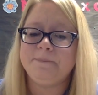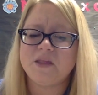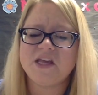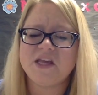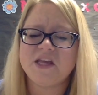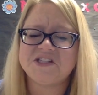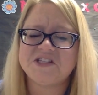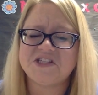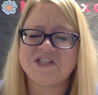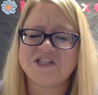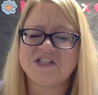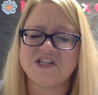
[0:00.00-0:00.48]

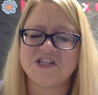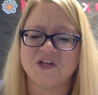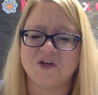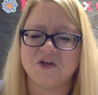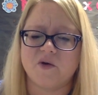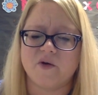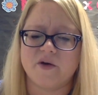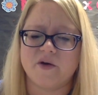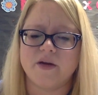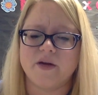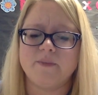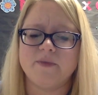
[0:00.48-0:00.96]
it's still
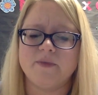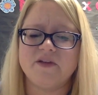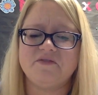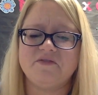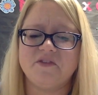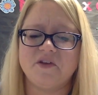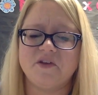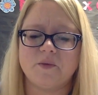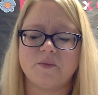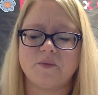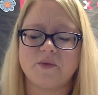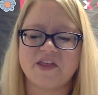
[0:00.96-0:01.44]
going to be
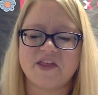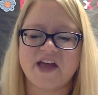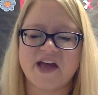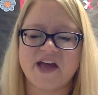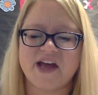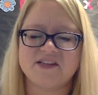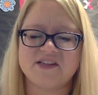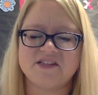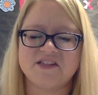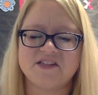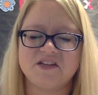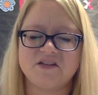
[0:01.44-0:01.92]
filled with
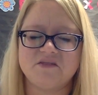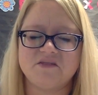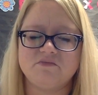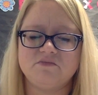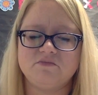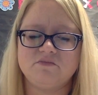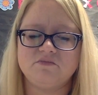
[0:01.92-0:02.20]
acid.